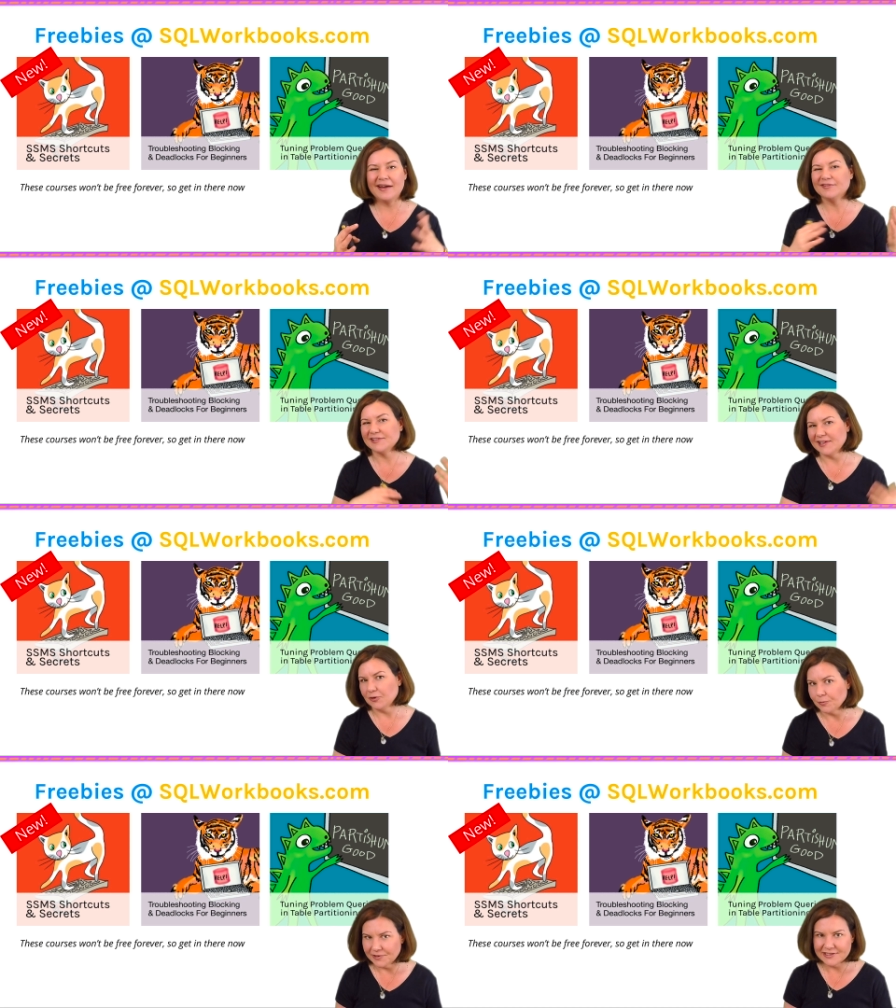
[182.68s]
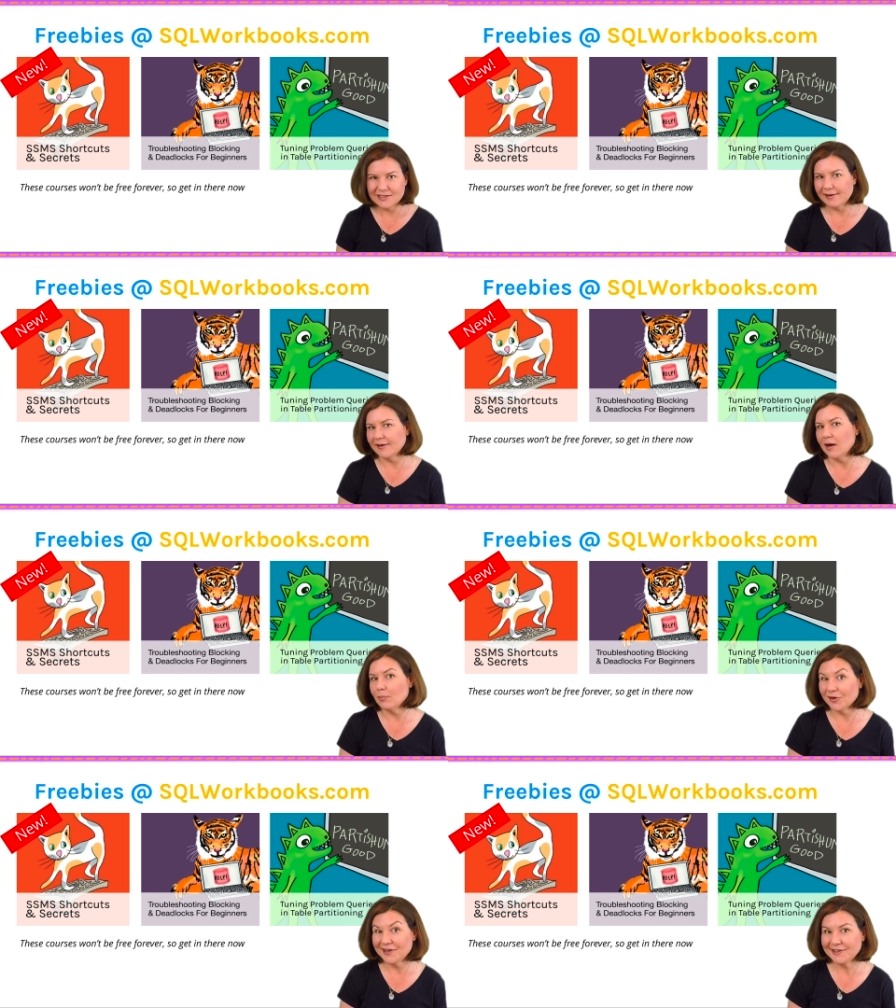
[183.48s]
have to like re-sign
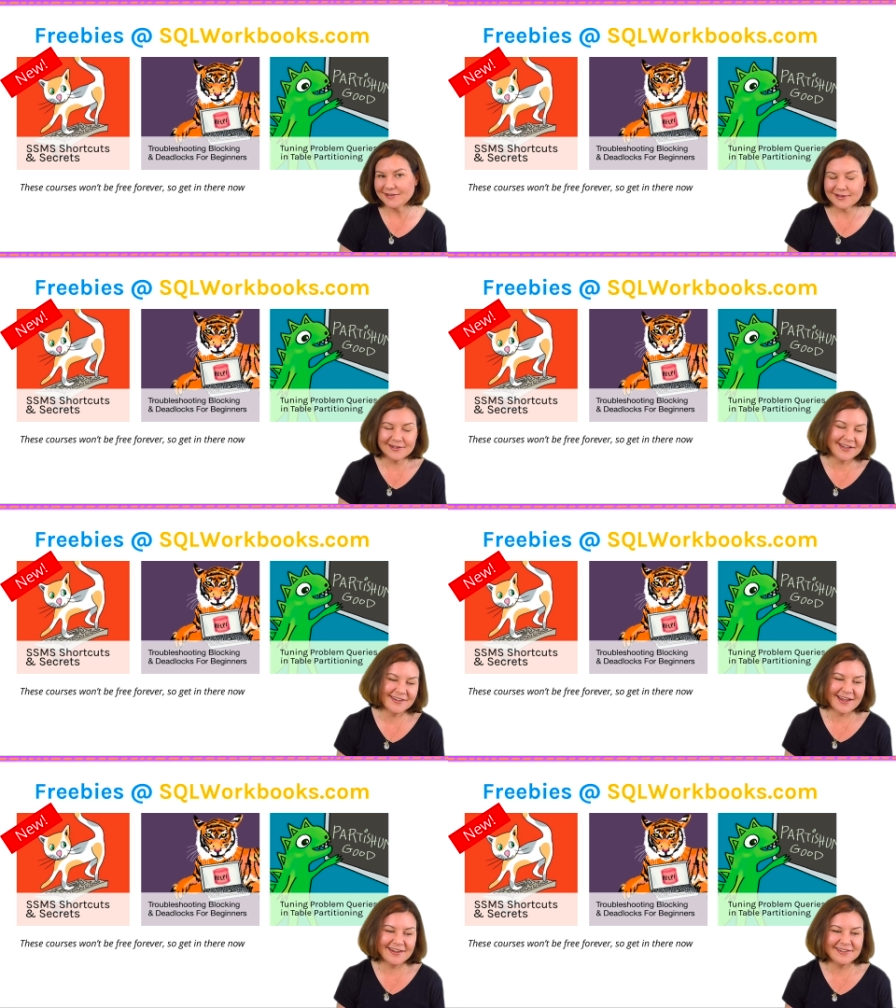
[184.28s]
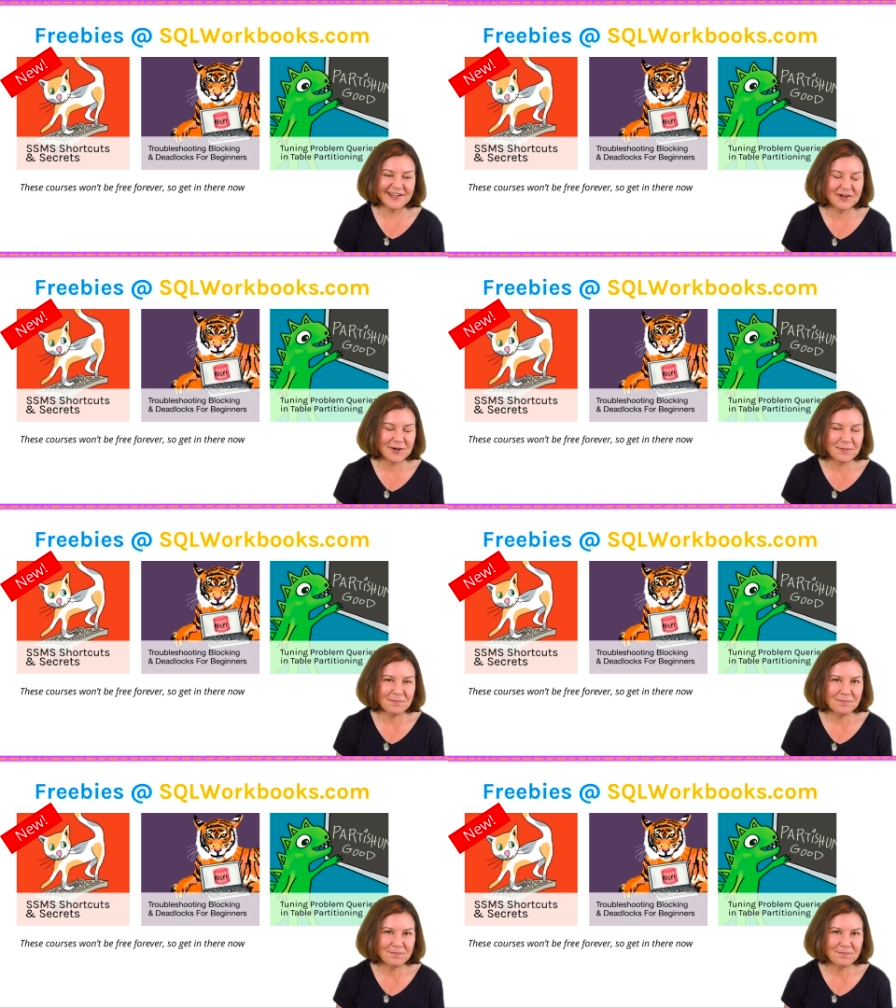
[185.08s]
up or anything like that later.